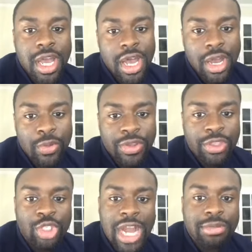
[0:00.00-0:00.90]
uh,
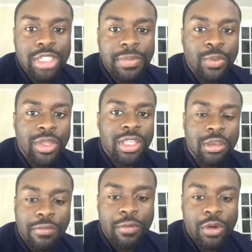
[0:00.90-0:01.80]
with drop shipping with
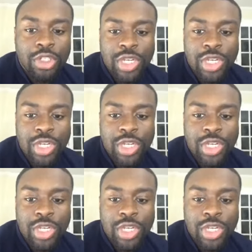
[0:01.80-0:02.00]
Q4.